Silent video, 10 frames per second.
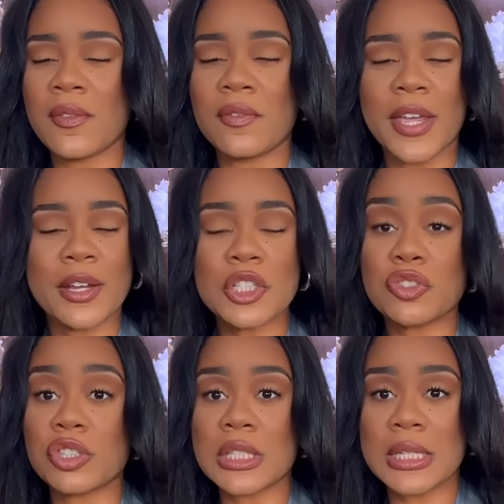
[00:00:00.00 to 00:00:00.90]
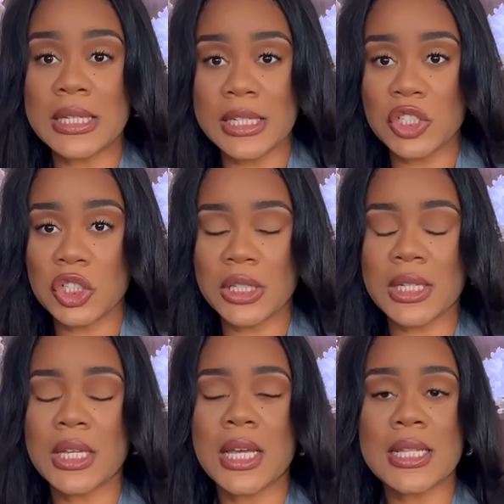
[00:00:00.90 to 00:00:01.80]
very
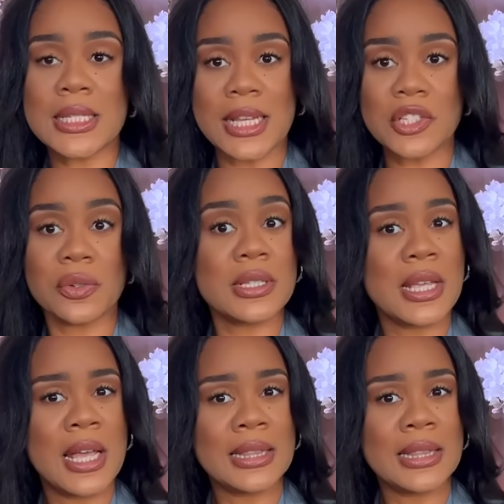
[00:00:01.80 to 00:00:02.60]
strategic accessories.